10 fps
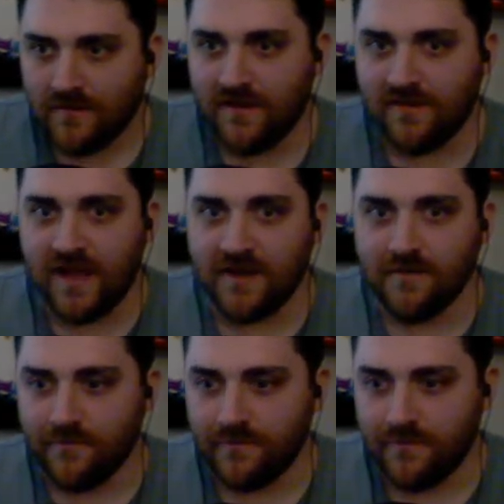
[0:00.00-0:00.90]
He's dead.
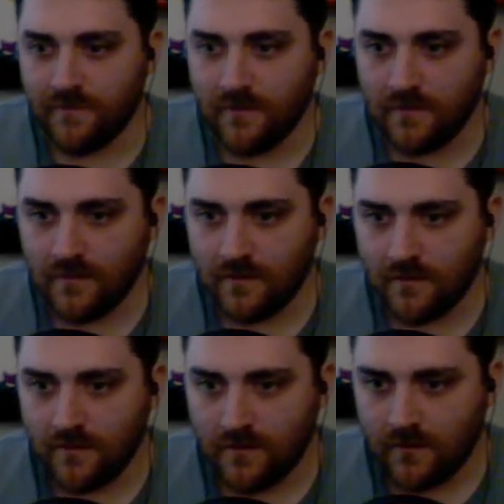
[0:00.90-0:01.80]
Oh, he's
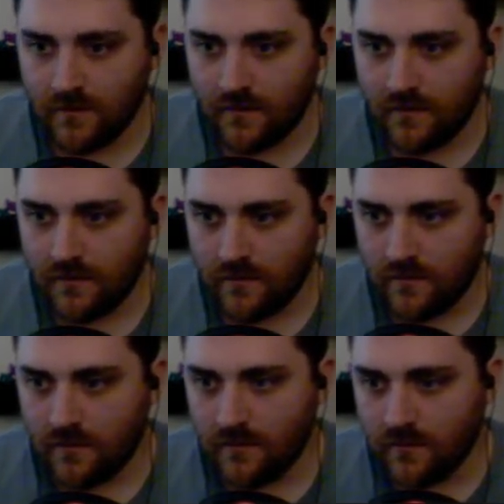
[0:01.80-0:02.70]
dead.
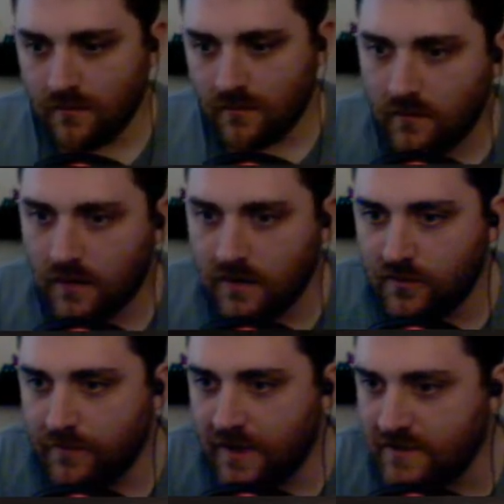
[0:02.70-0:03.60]
So dead. Okay,
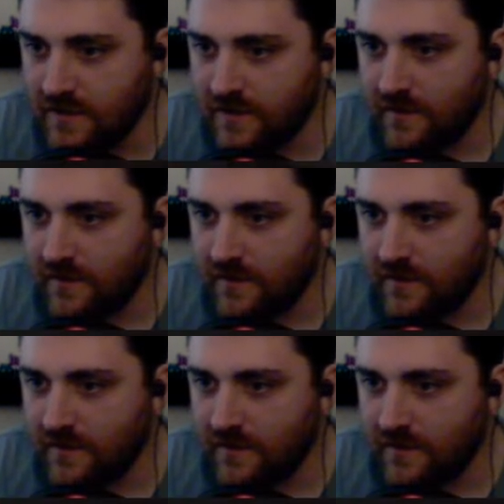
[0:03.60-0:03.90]
you banish it.